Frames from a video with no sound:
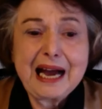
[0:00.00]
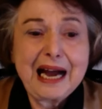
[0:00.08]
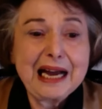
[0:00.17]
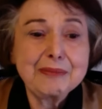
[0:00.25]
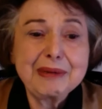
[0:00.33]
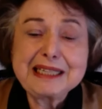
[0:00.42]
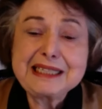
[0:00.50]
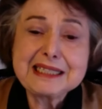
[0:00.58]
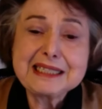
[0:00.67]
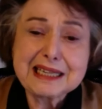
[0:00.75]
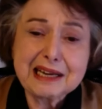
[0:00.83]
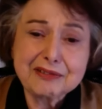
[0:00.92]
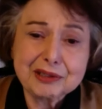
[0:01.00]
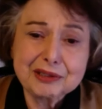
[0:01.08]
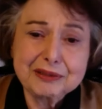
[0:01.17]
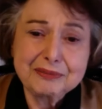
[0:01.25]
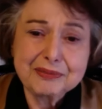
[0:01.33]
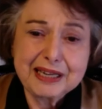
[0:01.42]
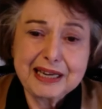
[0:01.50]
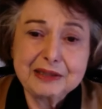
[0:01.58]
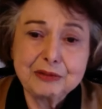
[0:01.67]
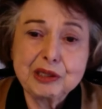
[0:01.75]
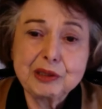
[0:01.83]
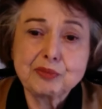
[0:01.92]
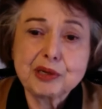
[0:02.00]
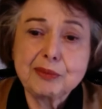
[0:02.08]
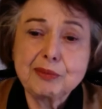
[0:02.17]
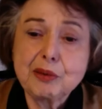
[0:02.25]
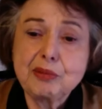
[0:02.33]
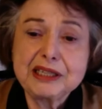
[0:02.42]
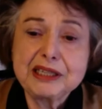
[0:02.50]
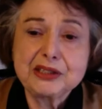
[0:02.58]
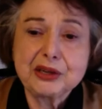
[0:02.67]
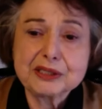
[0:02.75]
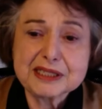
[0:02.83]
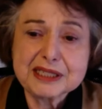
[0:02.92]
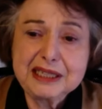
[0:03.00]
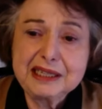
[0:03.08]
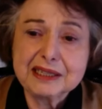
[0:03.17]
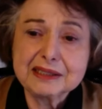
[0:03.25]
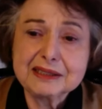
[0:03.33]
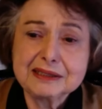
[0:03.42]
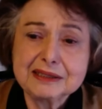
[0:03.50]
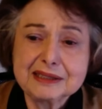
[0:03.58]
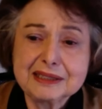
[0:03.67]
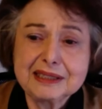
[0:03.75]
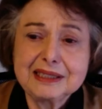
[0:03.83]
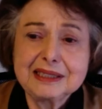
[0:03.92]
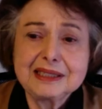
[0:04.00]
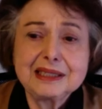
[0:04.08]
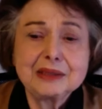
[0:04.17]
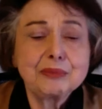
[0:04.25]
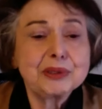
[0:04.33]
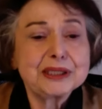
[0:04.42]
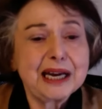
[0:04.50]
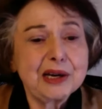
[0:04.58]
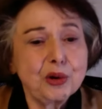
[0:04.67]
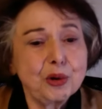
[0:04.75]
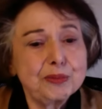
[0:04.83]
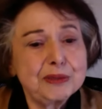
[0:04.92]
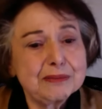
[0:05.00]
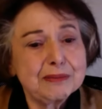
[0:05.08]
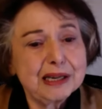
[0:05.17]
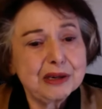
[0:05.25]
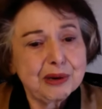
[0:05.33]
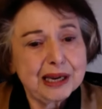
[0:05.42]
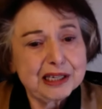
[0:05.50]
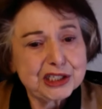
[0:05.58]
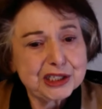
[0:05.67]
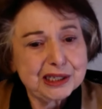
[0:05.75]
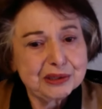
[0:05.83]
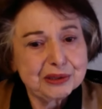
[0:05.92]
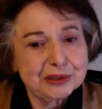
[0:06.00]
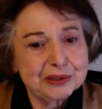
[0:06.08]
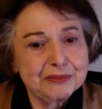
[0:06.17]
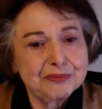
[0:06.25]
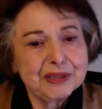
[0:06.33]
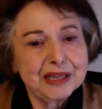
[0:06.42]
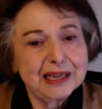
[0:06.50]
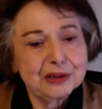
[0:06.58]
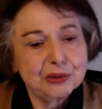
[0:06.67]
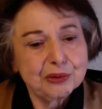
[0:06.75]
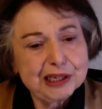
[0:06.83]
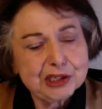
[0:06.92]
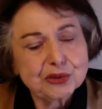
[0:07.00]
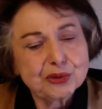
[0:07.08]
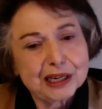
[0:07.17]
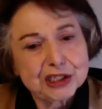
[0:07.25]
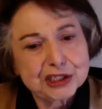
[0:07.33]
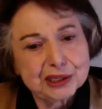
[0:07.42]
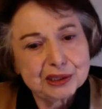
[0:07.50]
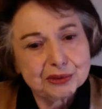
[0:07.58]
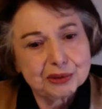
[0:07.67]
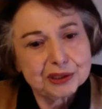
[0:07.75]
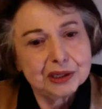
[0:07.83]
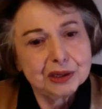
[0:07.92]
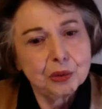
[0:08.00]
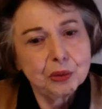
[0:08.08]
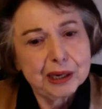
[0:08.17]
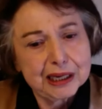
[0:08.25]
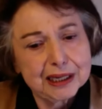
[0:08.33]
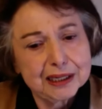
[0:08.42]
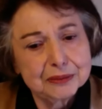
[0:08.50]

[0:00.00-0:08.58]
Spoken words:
I'm 87 and will probably not see it, but I hope that my grandchildren and great-grandchildren will.